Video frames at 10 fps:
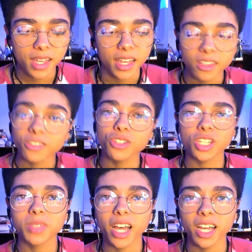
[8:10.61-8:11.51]
There's just
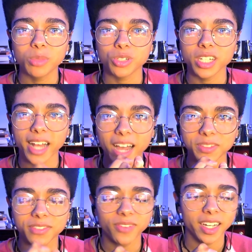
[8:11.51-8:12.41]
sometimes you're going to have to
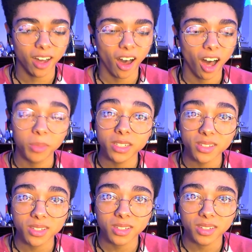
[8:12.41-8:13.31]
find hobbies